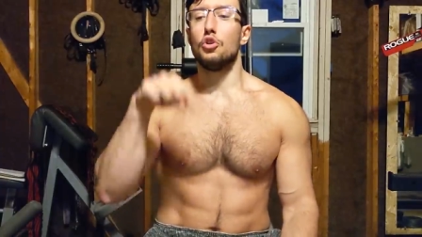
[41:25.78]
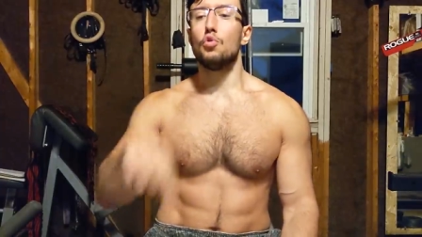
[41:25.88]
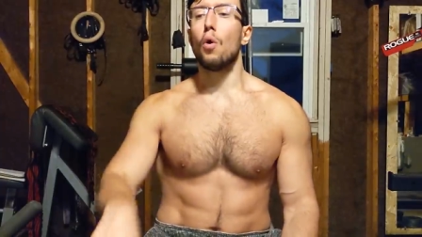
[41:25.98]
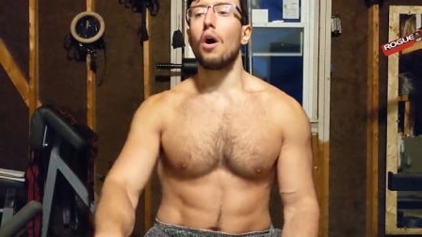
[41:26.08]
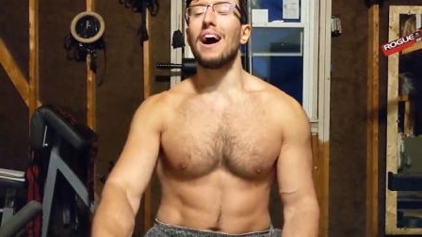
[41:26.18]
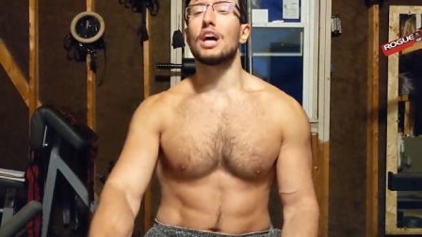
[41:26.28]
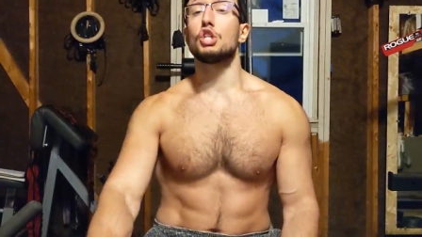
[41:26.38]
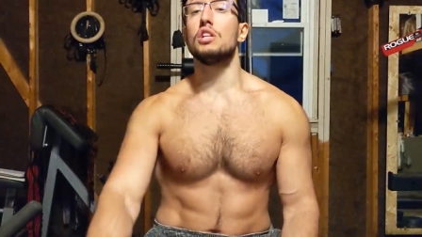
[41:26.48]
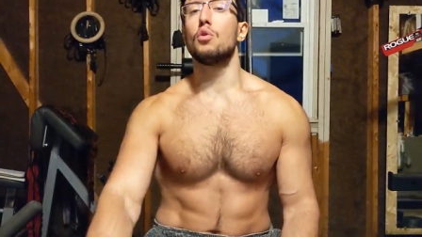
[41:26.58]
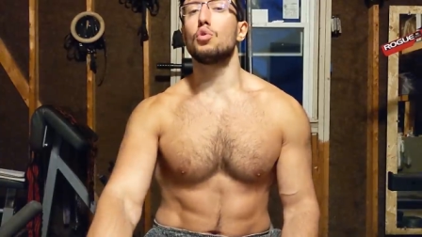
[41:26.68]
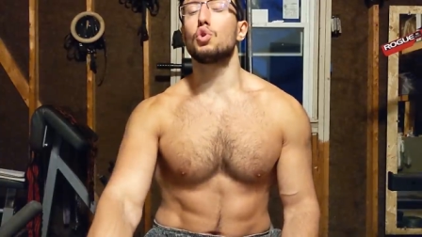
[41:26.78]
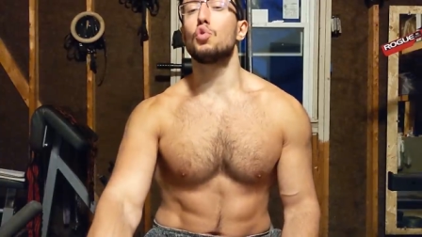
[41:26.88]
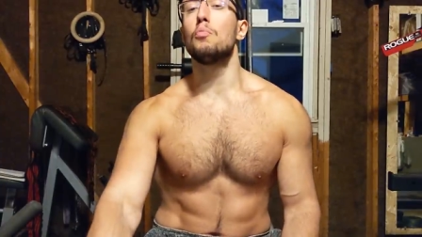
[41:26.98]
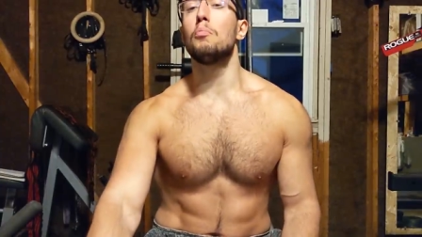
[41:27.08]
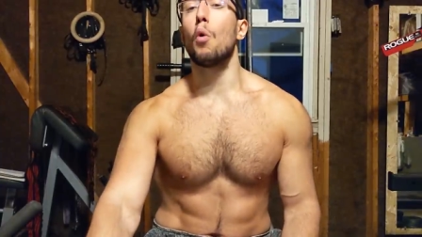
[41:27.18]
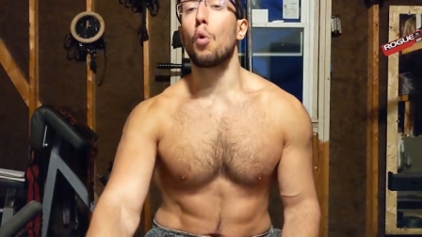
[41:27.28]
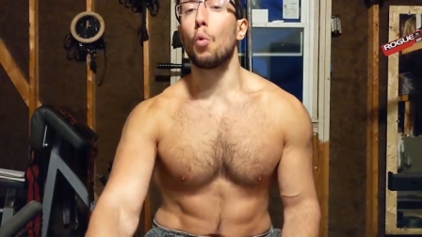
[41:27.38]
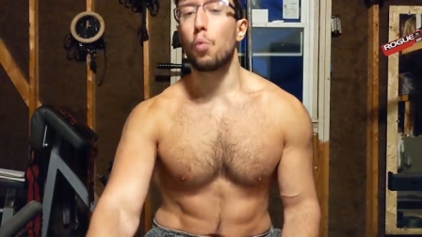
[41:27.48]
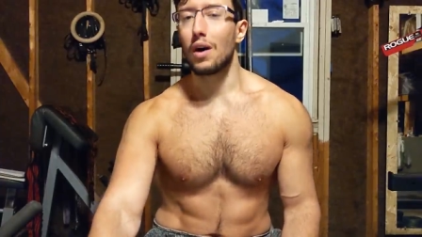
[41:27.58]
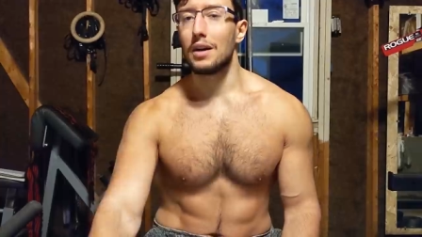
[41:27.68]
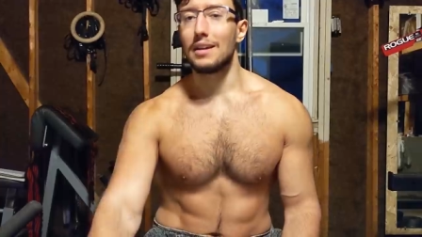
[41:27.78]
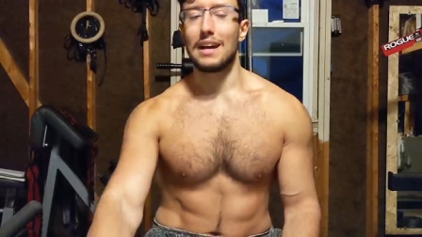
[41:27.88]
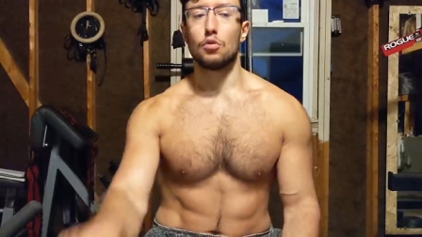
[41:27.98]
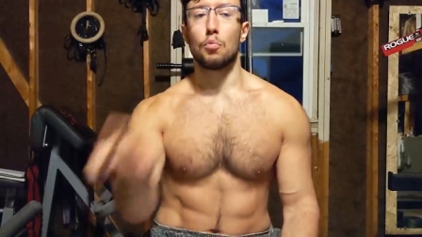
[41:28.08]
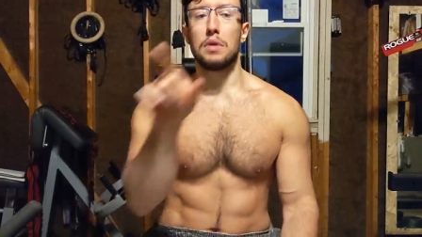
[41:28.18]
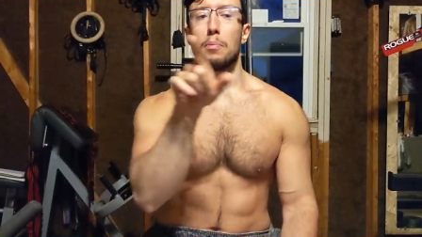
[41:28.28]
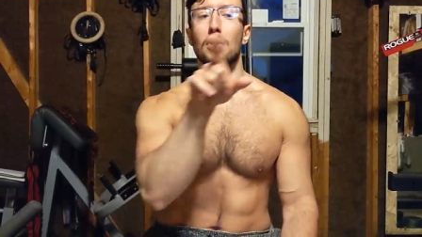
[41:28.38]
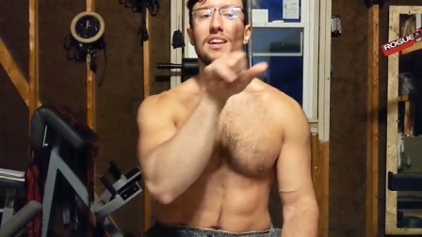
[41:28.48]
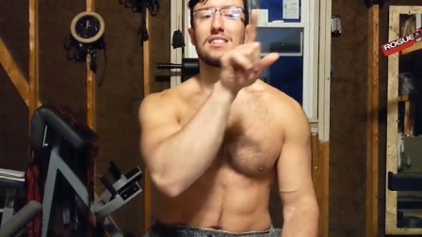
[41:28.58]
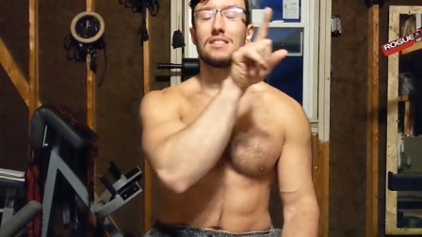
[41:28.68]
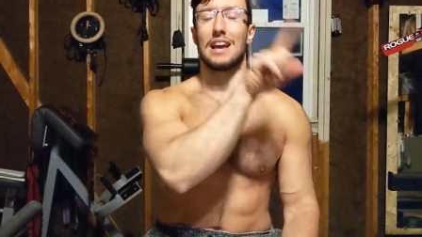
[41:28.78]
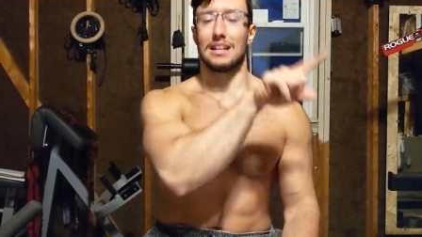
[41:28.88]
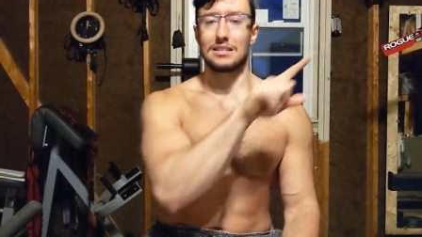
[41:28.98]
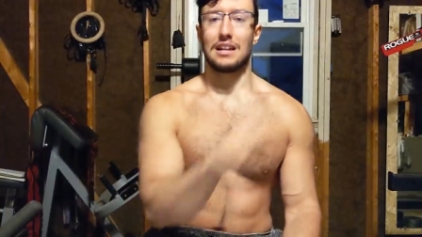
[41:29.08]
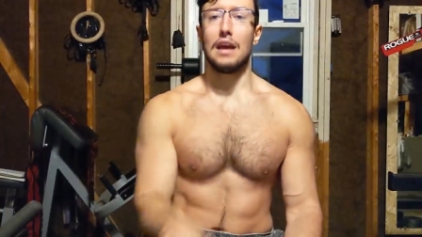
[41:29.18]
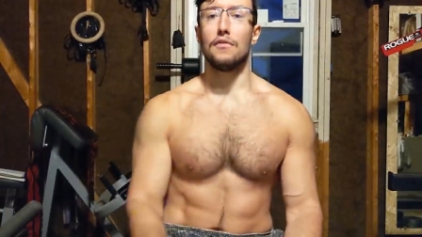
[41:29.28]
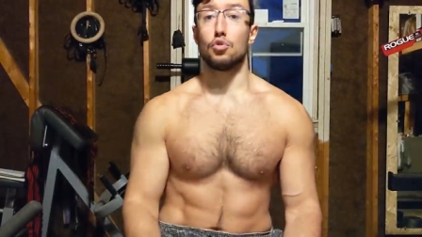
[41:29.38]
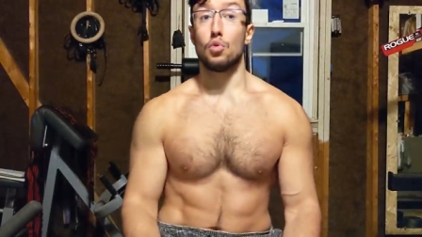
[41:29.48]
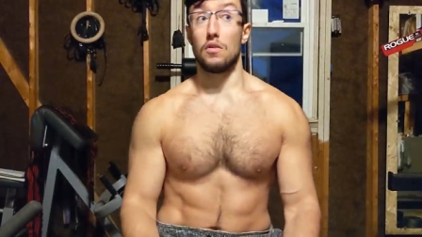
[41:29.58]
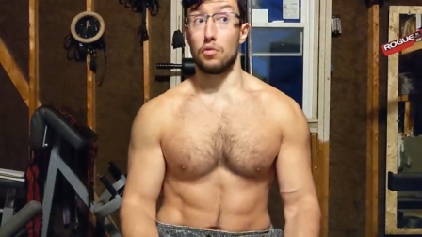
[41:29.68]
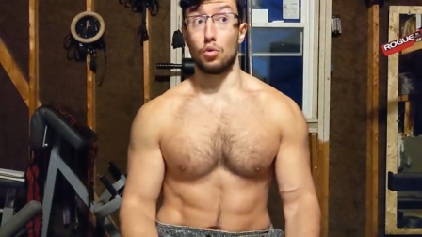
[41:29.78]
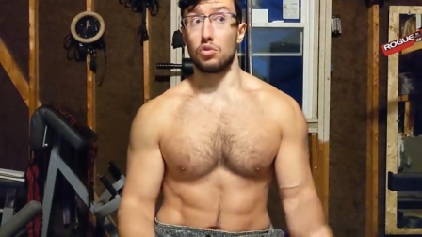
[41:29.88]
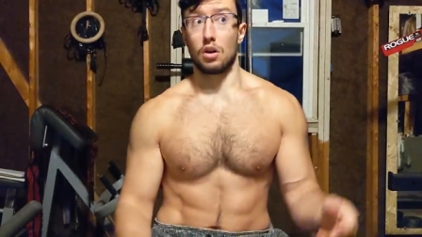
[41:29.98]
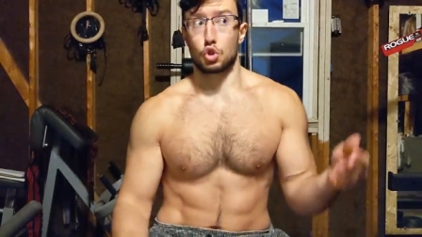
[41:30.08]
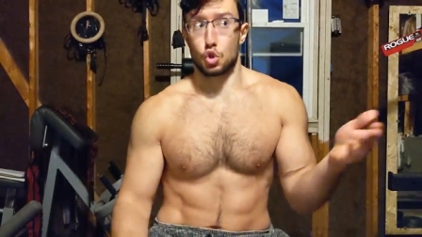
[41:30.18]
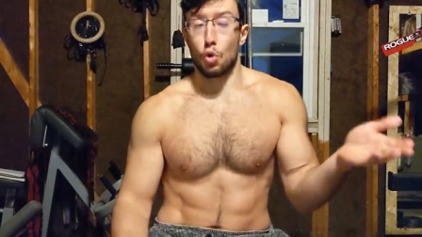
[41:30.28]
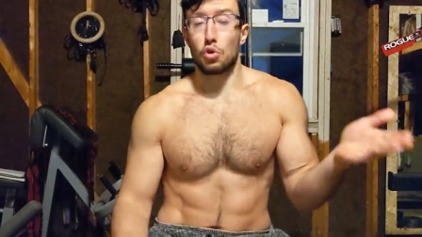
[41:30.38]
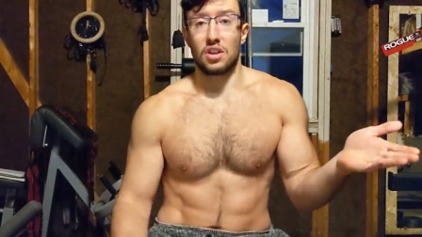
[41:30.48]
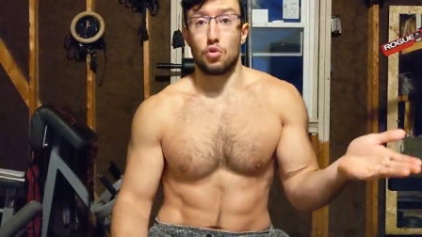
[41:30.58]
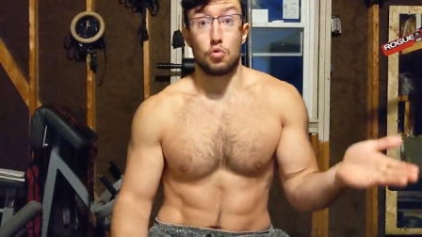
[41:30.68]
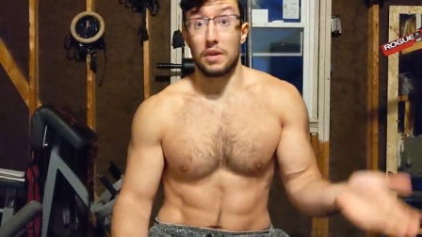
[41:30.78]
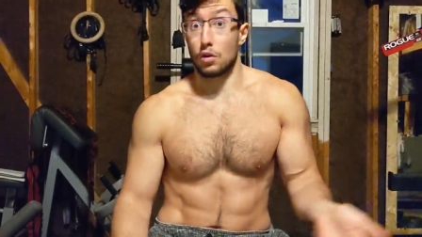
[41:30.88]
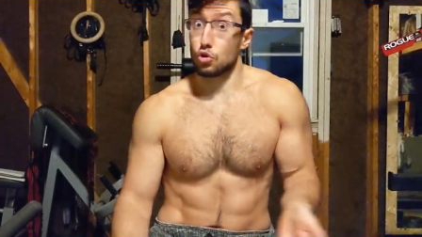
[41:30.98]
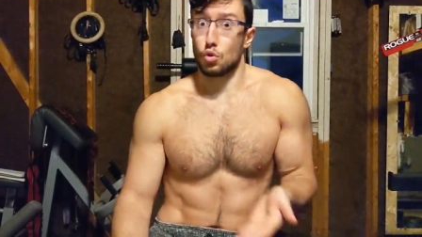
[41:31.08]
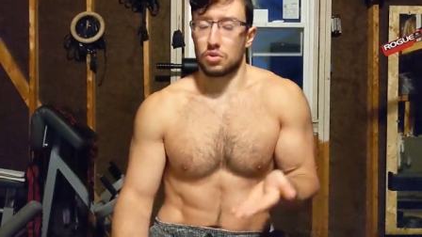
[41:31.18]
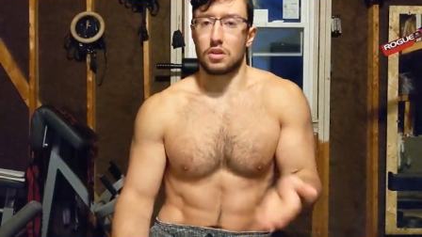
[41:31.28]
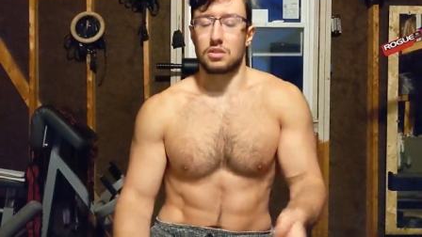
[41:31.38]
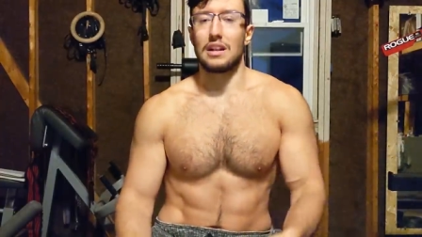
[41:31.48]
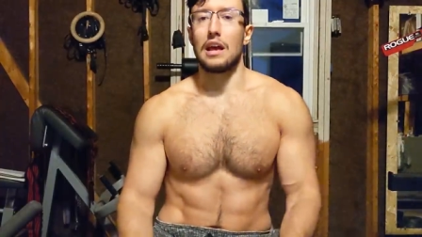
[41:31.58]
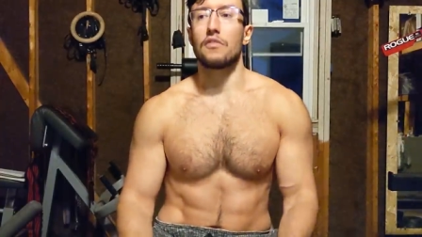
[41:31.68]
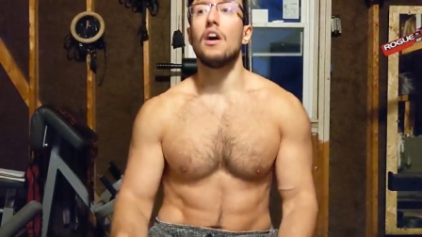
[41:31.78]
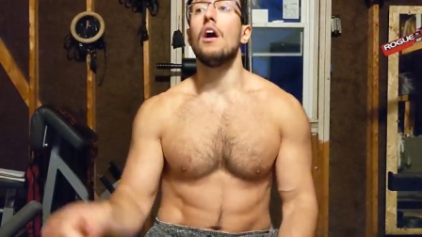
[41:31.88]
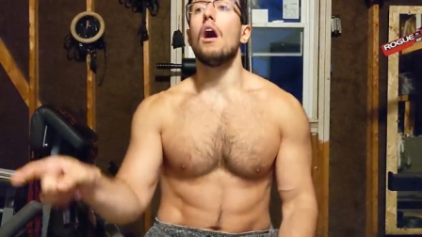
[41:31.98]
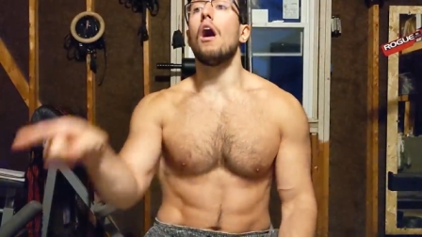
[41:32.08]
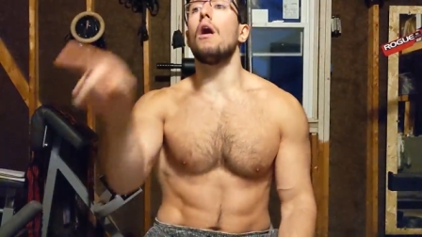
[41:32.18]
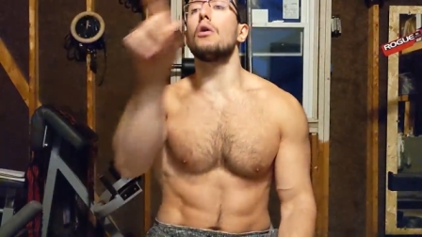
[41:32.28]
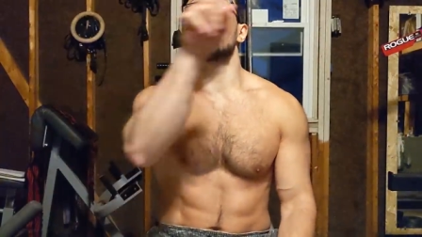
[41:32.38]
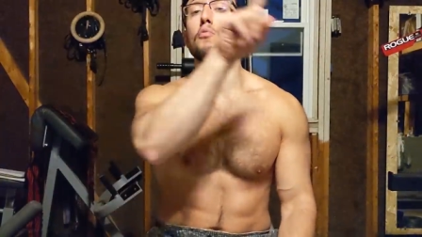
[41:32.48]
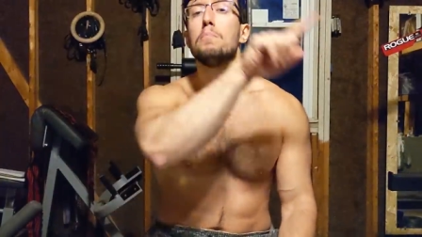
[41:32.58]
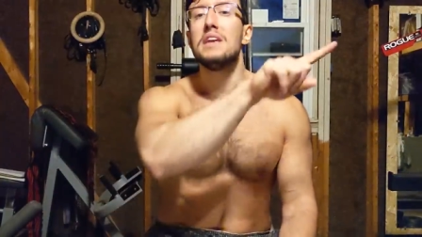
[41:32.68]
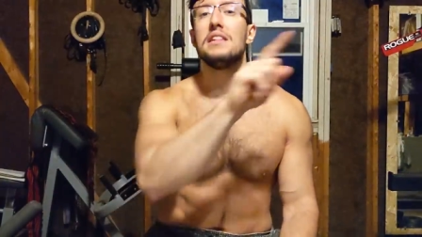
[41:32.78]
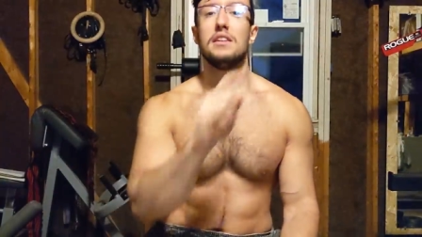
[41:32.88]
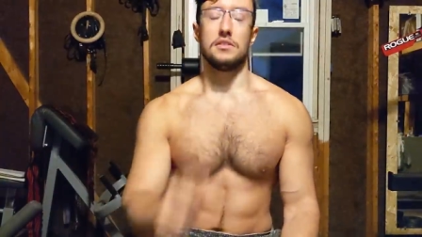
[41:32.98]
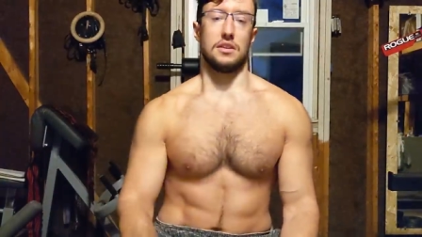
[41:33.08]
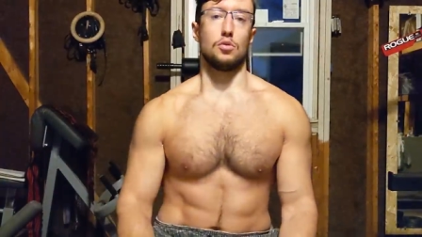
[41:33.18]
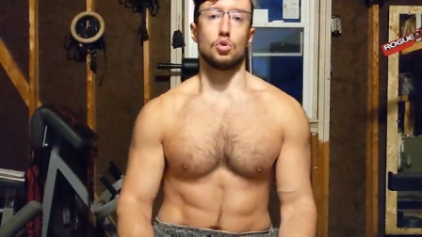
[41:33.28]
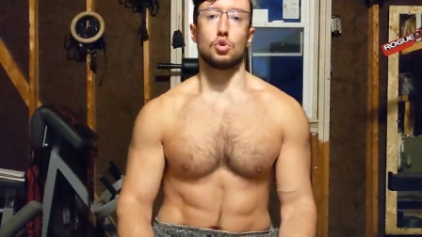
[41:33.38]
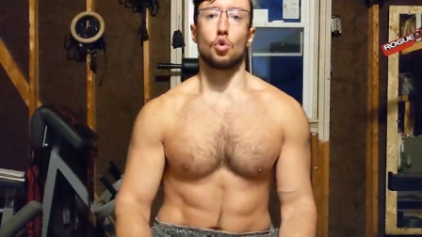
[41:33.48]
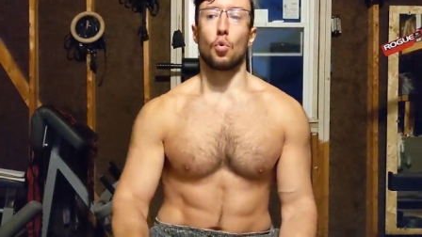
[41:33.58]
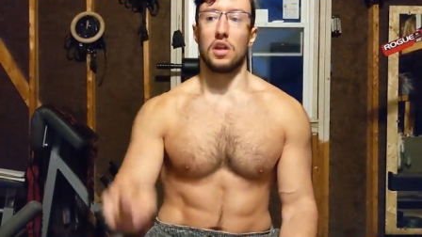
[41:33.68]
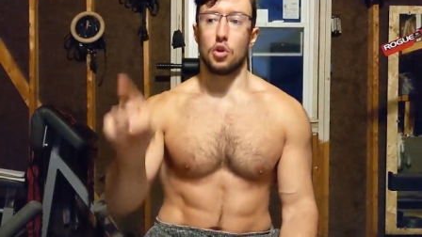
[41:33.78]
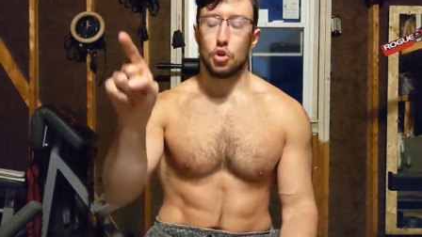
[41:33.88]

you are actually the true moral one. And the people that enslaved you, even though they're stronger than you because you're their slave, are the meanies in the story.